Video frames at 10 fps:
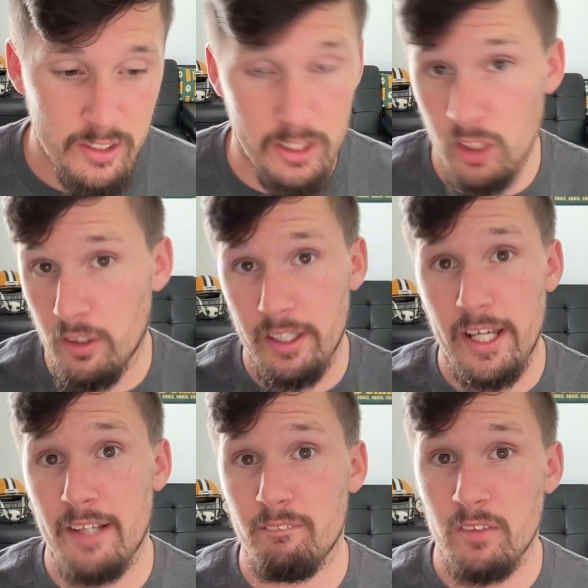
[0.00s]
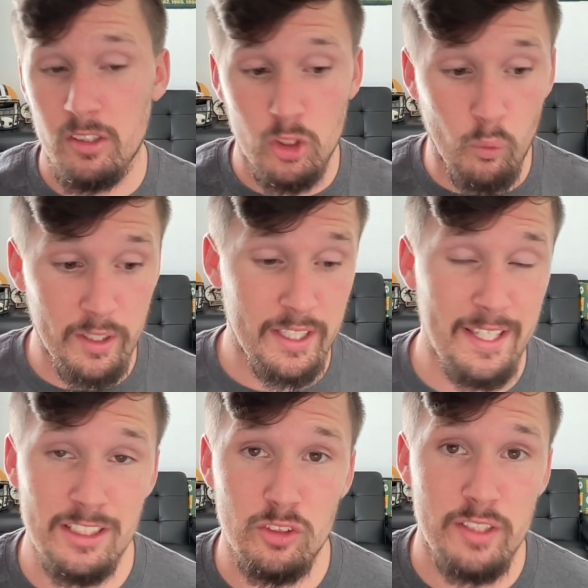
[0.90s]
You know, again, going
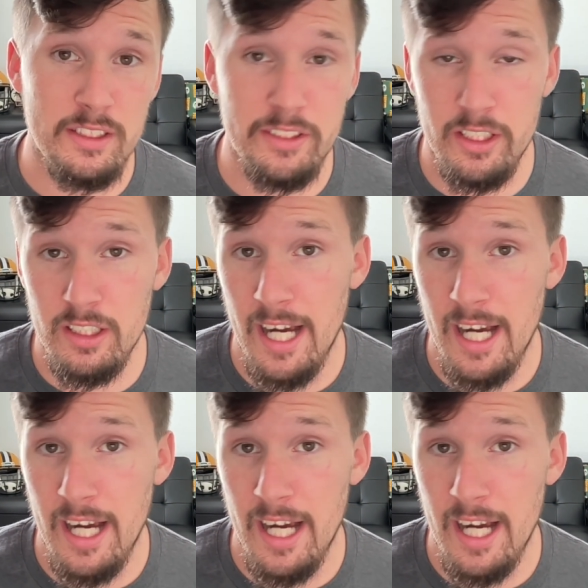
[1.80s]
into this year,